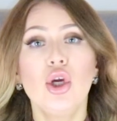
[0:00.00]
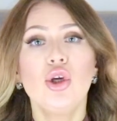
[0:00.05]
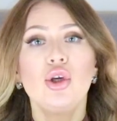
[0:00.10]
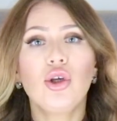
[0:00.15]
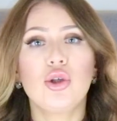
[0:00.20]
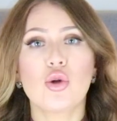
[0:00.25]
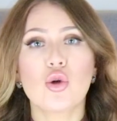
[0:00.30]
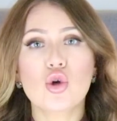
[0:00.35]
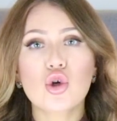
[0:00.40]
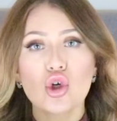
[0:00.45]
You
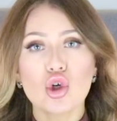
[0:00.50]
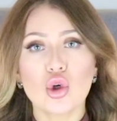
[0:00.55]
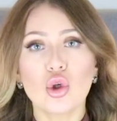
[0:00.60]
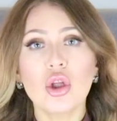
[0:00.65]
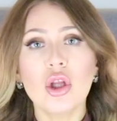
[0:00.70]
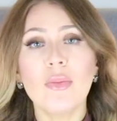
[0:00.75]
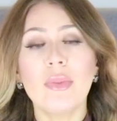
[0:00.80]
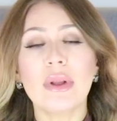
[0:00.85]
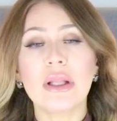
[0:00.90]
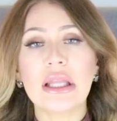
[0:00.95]
need to
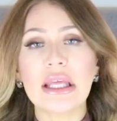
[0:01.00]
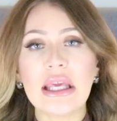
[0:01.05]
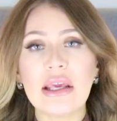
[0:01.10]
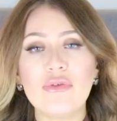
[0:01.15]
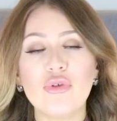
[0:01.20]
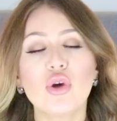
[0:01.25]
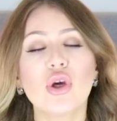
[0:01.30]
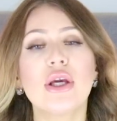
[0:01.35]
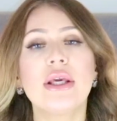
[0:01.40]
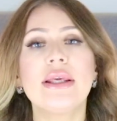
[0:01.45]
truly believe
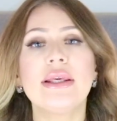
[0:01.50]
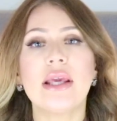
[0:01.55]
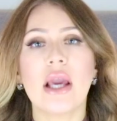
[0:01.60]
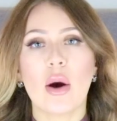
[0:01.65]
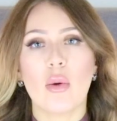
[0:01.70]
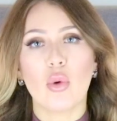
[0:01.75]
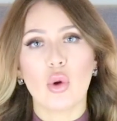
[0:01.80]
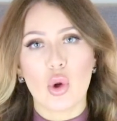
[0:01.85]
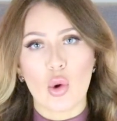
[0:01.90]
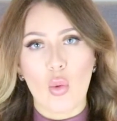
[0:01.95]
you can
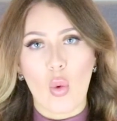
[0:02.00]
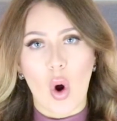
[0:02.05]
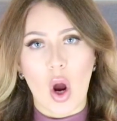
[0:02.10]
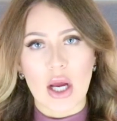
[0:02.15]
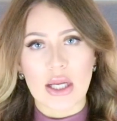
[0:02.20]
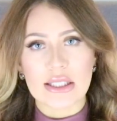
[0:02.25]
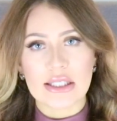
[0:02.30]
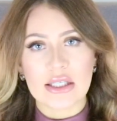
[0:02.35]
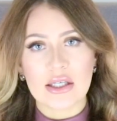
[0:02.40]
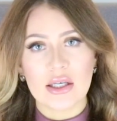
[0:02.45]
get what you
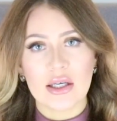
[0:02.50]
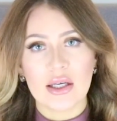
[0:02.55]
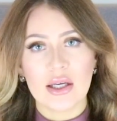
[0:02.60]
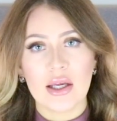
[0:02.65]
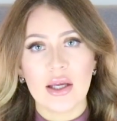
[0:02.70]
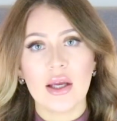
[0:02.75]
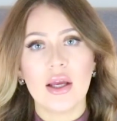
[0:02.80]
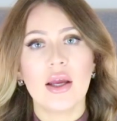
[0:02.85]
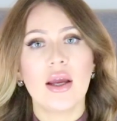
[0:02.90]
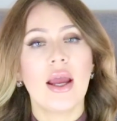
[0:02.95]
want
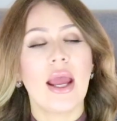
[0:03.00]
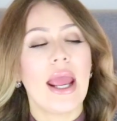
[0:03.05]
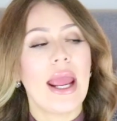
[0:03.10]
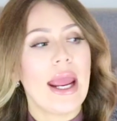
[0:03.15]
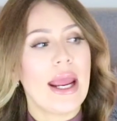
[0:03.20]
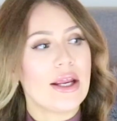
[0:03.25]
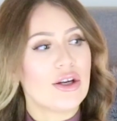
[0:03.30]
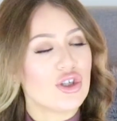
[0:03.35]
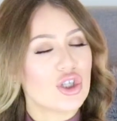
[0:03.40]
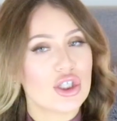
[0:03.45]

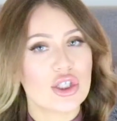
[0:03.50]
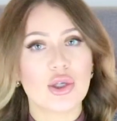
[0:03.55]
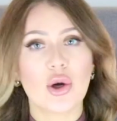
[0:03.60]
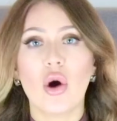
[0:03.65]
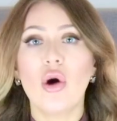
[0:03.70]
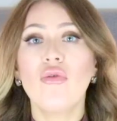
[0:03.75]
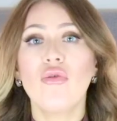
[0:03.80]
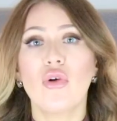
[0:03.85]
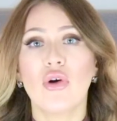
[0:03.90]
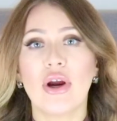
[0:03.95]
and just
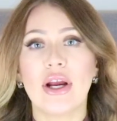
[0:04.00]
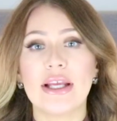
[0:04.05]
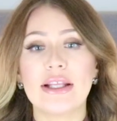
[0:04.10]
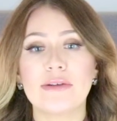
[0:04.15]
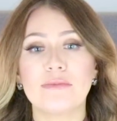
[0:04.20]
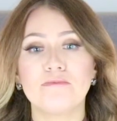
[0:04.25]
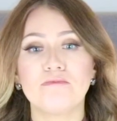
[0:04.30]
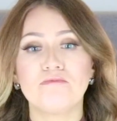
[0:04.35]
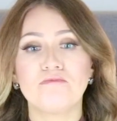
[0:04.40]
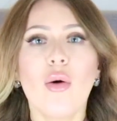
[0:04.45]
go for it.
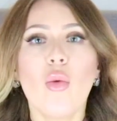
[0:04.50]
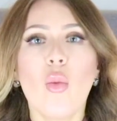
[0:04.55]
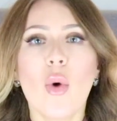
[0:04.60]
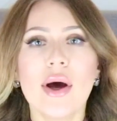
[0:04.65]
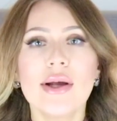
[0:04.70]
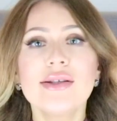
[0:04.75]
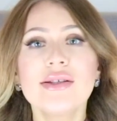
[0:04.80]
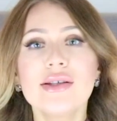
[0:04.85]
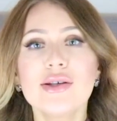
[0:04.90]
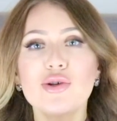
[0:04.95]

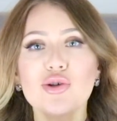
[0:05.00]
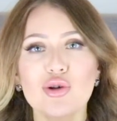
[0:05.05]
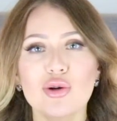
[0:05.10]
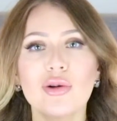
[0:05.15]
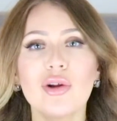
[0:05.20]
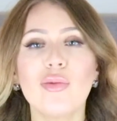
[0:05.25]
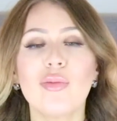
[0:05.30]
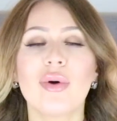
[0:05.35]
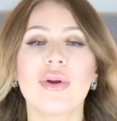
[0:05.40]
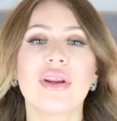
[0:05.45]
Once you
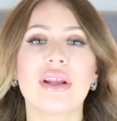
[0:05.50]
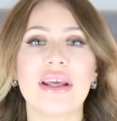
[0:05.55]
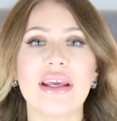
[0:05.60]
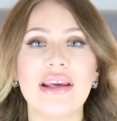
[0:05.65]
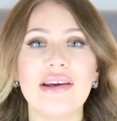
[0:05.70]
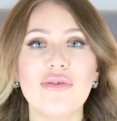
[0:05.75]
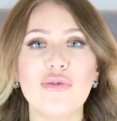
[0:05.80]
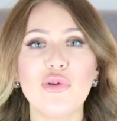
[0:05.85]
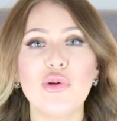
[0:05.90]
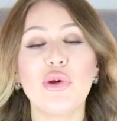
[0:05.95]
truly
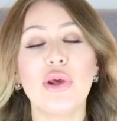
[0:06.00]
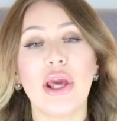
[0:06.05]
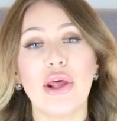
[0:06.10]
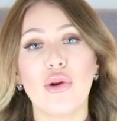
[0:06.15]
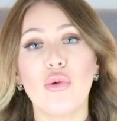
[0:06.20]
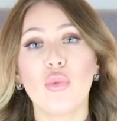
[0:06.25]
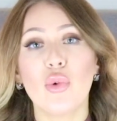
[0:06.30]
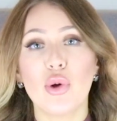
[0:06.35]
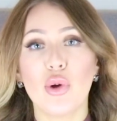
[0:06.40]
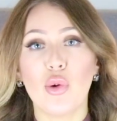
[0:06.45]
believe you
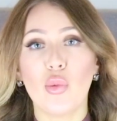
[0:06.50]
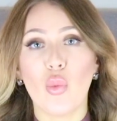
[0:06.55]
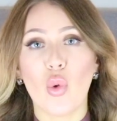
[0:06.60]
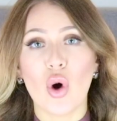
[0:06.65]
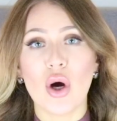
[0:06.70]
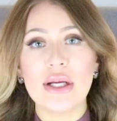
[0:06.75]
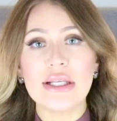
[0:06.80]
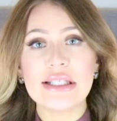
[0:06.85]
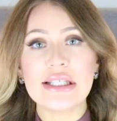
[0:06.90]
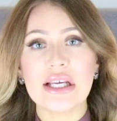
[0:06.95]
get what you
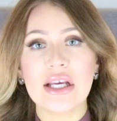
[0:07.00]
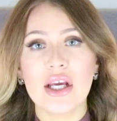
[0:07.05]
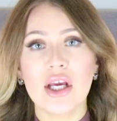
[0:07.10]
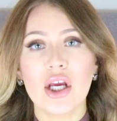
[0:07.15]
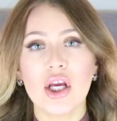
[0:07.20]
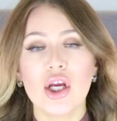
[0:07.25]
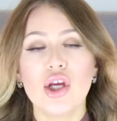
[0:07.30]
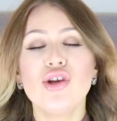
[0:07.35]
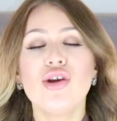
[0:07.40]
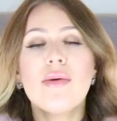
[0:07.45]
want,
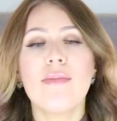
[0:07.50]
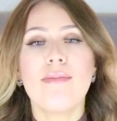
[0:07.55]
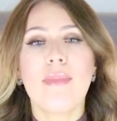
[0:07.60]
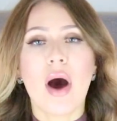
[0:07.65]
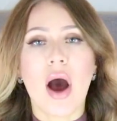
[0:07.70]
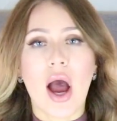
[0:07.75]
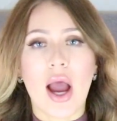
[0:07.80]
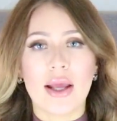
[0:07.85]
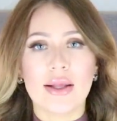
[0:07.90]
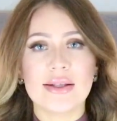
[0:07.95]
your
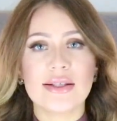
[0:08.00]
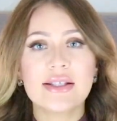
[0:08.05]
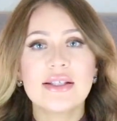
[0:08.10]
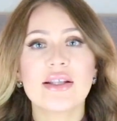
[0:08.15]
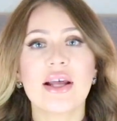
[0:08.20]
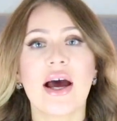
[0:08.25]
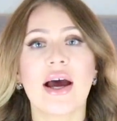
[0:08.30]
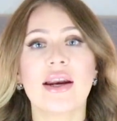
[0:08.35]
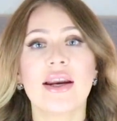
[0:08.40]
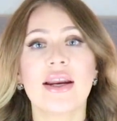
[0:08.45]
mind
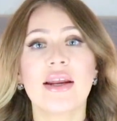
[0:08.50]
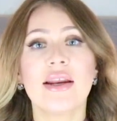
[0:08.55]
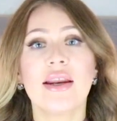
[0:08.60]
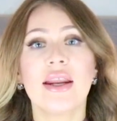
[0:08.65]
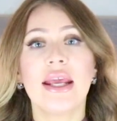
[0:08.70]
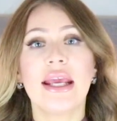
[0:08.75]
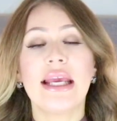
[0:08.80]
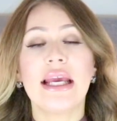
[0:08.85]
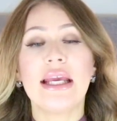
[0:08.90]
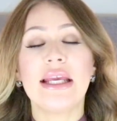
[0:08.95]
started
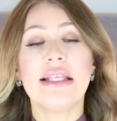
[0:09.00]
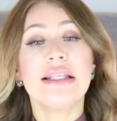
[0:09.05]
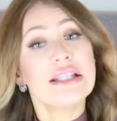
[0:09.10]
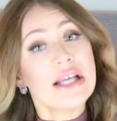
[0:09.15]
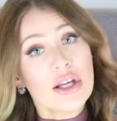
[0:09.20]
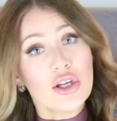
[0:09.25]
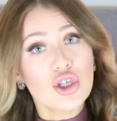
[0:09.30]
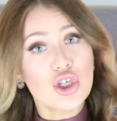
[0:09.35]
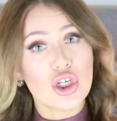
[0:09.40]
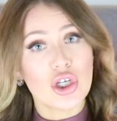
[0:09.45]

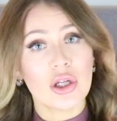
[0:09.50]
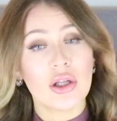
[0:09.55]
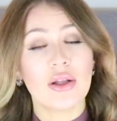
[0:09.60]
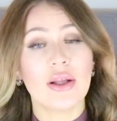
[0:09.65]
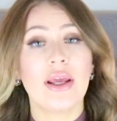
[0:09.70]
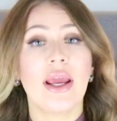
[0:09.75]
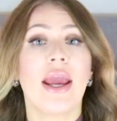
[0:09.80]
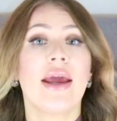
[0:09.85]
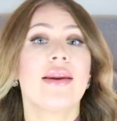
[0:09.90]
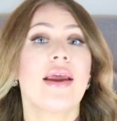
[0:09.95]

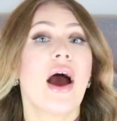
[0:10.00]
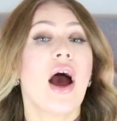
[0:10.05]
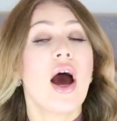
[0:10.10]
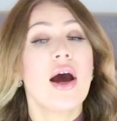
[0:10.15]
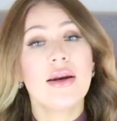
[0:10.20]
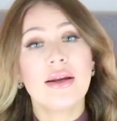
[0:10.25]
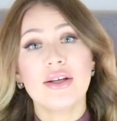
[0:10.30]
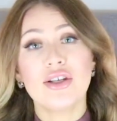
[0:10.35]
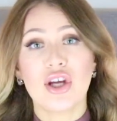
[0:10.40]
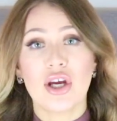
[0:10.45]
intentionally and
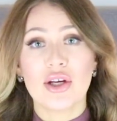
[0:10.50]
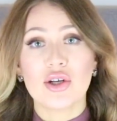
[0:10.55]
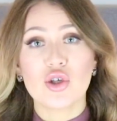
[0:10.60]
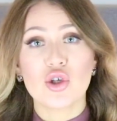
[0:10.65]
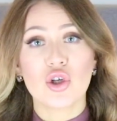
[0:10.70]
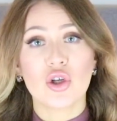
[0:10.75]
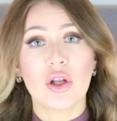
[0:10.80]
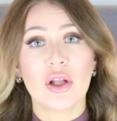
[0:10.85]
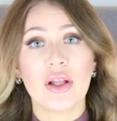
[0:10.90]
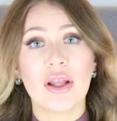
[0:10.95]

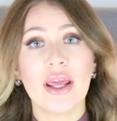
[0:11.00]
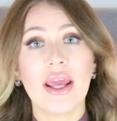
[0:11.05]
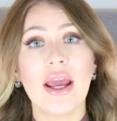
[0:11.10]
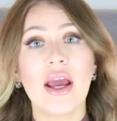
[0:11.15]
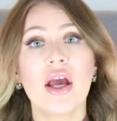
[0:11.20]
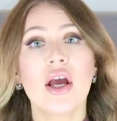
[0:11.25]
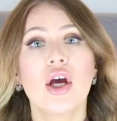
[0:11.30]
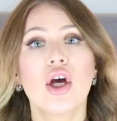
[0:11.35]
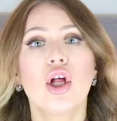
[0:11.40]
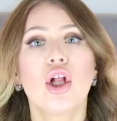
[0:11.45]
unintentionally
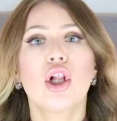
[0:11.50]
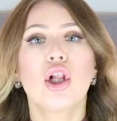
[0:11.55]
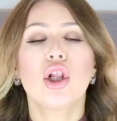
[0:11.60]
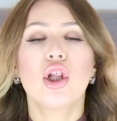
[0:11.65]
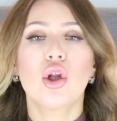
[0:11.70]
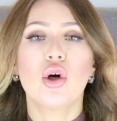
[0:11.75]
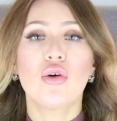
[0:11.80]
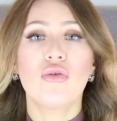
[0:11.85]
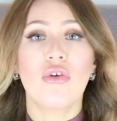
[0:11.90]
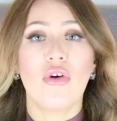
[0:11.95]

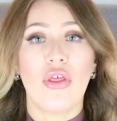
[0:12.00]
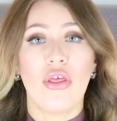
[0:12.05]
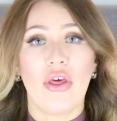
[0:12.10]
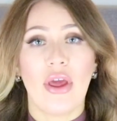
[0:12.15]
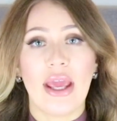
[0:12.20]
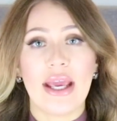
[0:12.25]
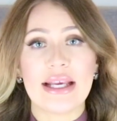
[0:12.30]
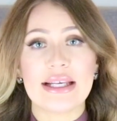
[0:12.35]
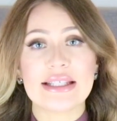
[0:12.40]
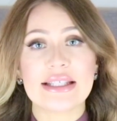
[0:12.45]
look for
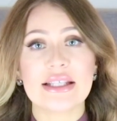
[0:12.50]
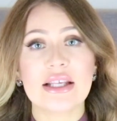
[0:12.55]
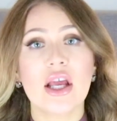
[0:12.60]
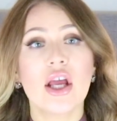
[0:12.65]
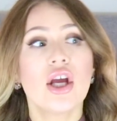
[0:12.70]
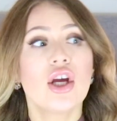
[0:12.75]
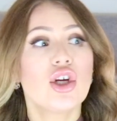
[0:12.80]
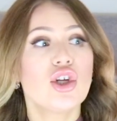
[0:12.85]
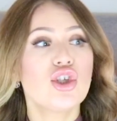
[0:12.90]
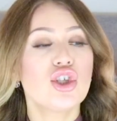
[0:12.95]
things.
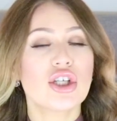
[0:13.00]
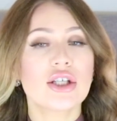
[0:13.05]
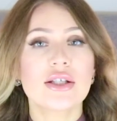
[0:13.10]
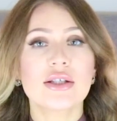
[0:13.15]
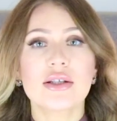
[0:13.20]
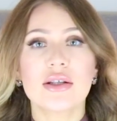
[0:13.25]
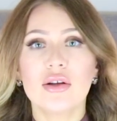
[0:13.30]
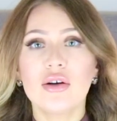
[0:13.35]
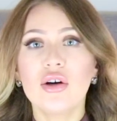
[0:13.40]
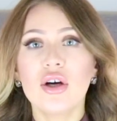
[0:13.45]

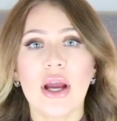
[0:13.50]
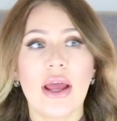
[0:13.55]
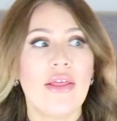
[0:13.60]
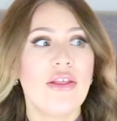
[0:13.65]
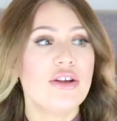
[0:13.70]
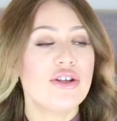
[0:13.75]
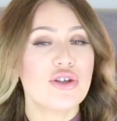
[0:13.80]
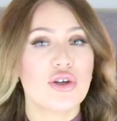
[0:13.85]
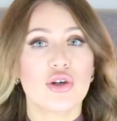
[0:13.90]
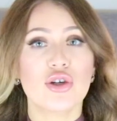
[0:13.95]
Just look
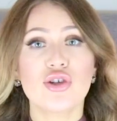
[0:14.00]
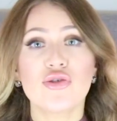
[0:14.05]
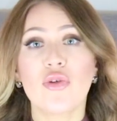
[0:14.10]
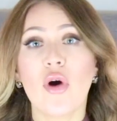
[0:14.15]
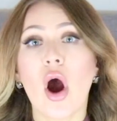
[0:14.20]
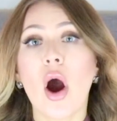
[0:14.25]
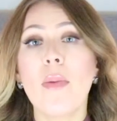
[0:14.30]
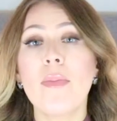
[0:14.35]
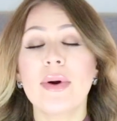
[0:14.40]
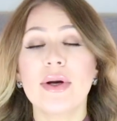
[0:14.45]
and search for
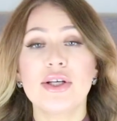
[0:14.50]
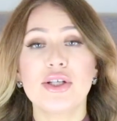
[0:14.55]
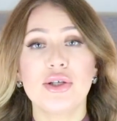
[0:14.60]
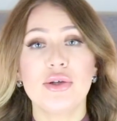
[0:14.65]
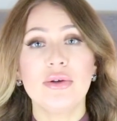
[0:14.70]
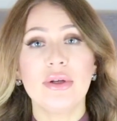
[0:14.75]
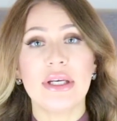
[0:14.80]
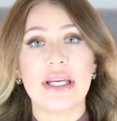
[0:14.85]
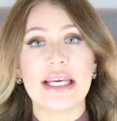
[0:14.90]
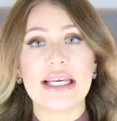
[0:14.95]

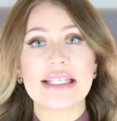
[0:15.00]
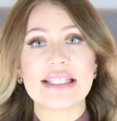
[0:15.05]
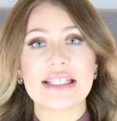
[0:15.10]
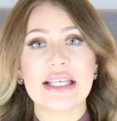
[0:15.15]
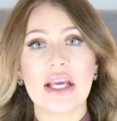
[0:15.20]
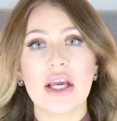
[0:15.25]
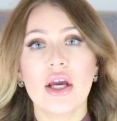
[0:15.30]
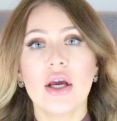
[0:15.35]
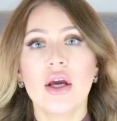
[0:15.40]
opportunities.